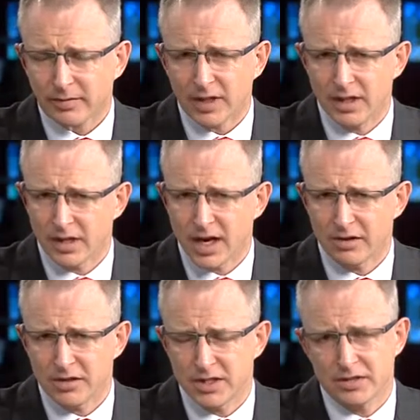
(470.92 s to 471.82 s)
in
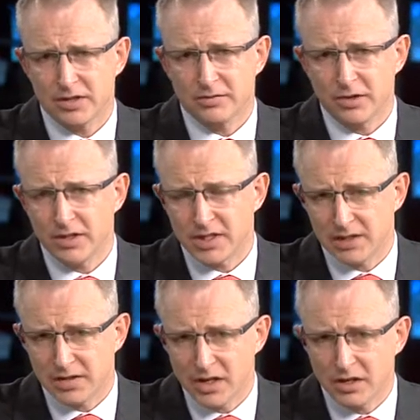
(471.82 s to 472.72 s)
countries as diverse as
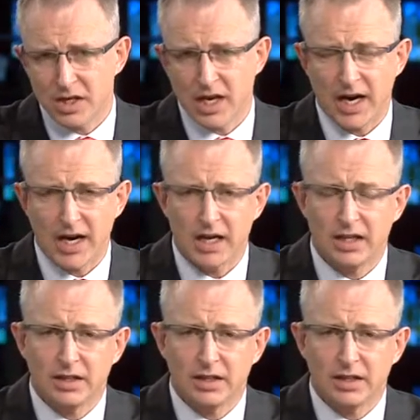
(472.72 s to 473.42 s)
the UK,